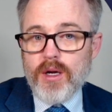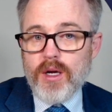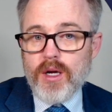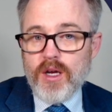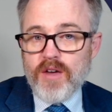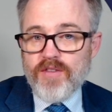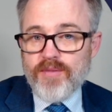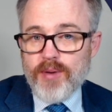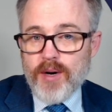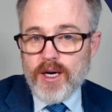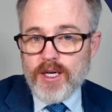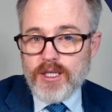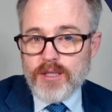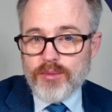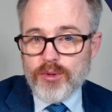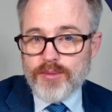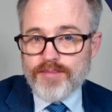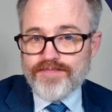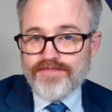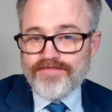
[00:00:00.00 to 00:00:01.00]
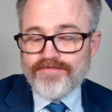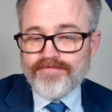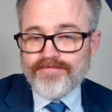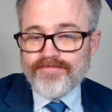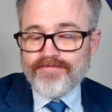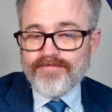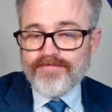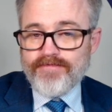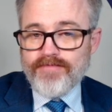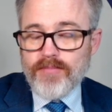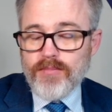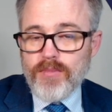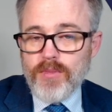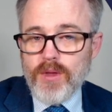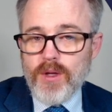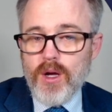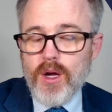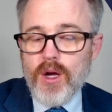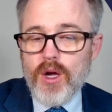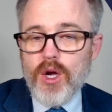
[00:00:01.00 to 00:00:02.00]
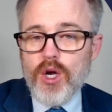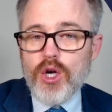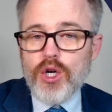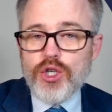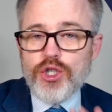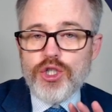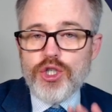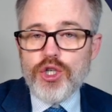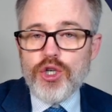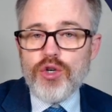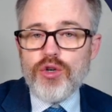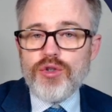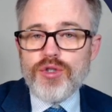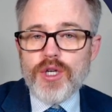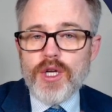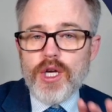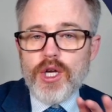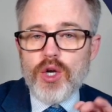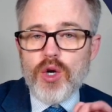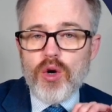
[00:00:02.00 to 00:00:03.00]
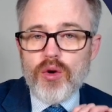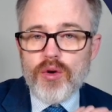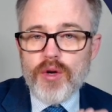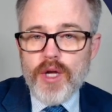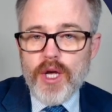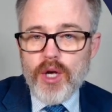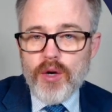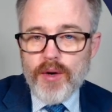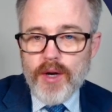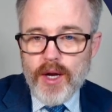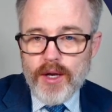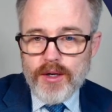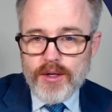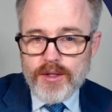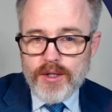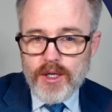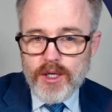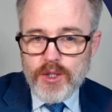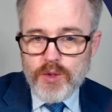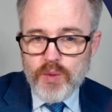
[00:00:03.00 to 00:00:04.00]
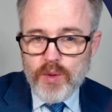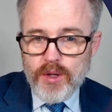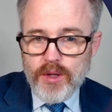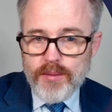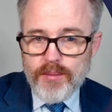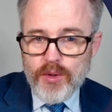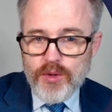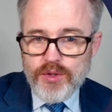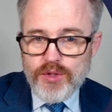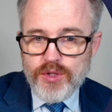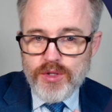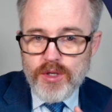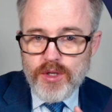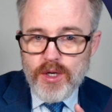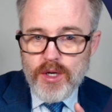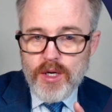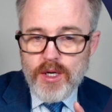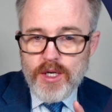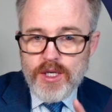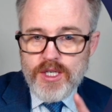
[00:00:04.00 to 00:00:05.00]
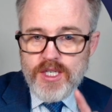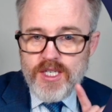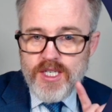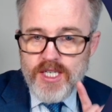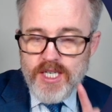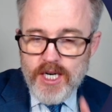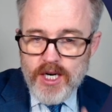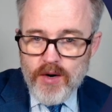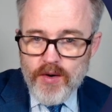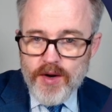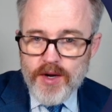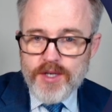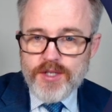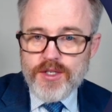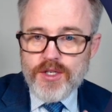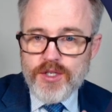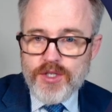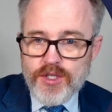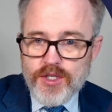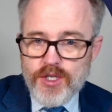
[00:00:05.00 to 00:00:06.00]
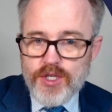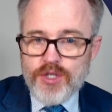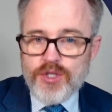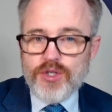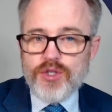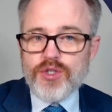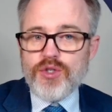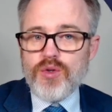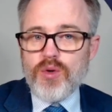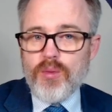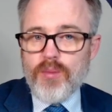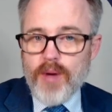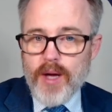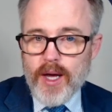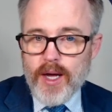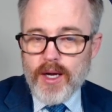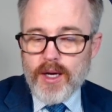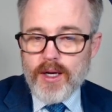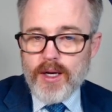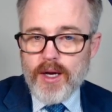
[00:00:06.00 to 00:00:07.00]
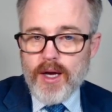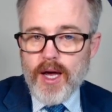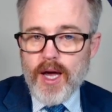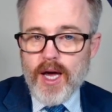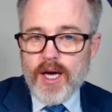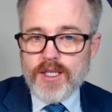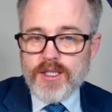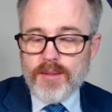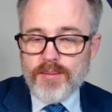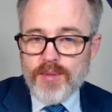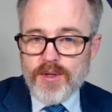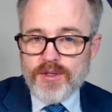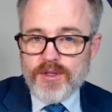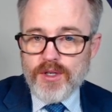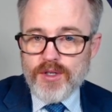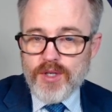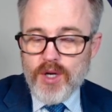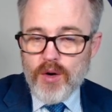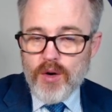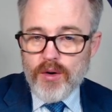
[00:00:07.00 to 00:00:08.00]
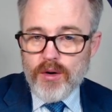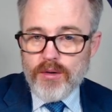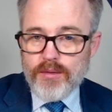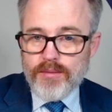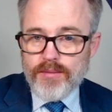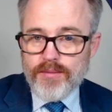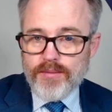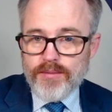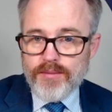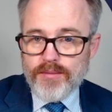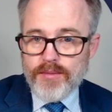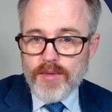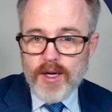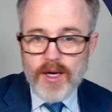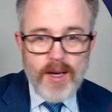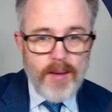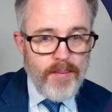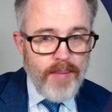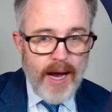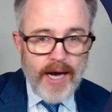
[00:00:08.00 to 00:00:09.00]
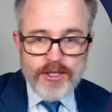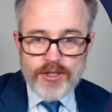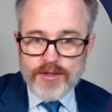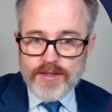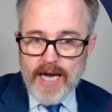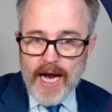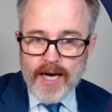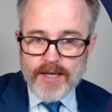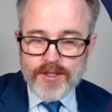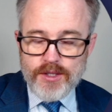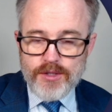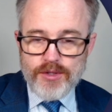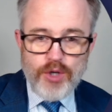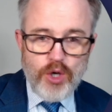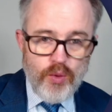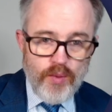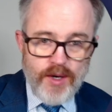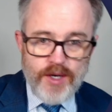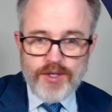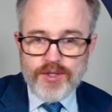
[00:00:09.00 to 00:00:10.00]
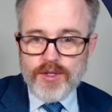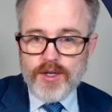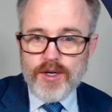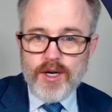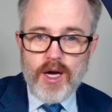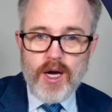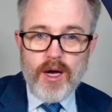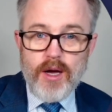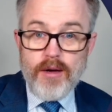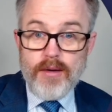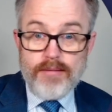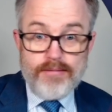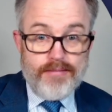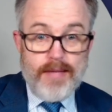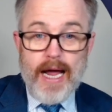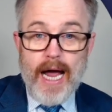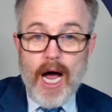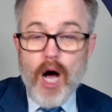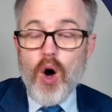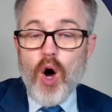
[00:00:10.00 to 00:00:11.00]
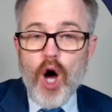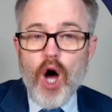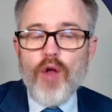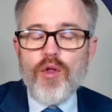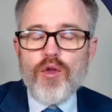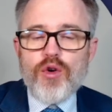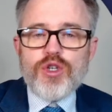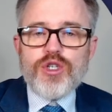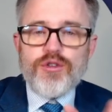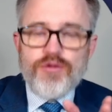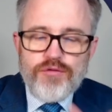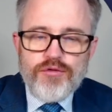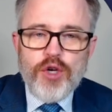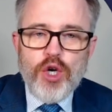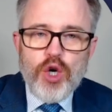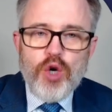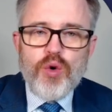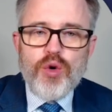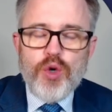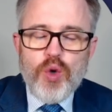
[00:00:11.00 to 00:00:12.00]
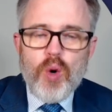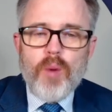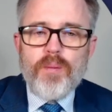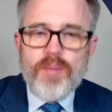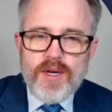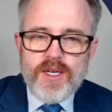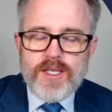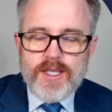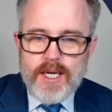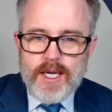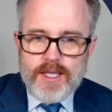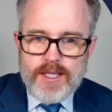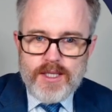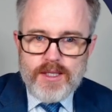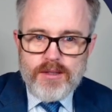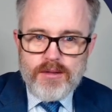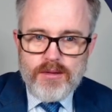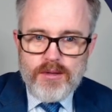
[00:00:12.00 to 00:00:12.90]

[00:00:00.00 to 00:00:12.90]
if possible. Choosing your legal entity is one of the most serious decisions you'll make as a business owner. It impacts your taxes, your risk, and how others view your business.